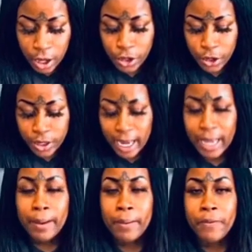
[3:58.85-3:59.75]
you're
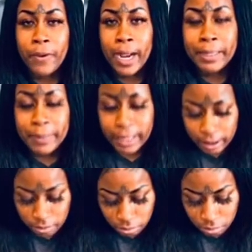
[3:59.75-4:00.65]
not fragmented.
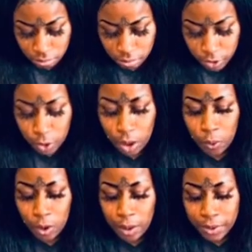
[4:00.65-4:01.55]
You are
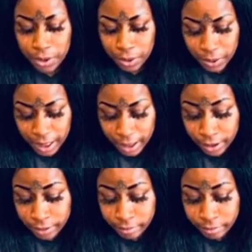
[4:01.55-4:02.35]
one with the Creator.